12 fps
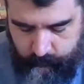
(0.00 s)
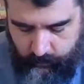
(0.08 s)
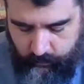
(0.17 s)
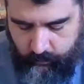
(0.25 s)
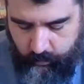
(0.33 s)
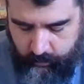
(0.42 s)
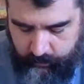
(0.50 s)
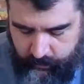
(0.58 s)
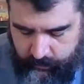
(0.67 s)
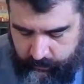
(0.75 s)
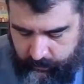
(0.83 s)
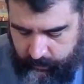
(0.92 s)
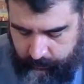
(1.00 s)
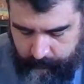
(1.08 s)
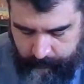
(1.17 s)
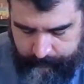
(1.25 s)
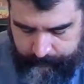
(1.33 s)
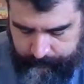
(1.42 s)
their arcade game,
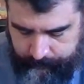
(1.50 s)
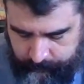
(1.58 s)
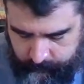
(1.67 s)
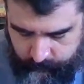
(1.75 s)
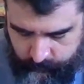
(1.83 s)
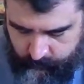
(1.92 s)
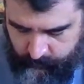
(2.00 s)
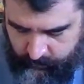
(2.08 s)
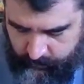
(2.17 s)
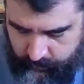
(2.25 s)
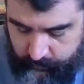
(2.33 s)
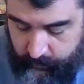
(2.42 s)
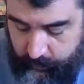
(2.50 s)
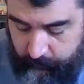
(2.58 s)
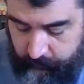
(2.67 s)
and Hyper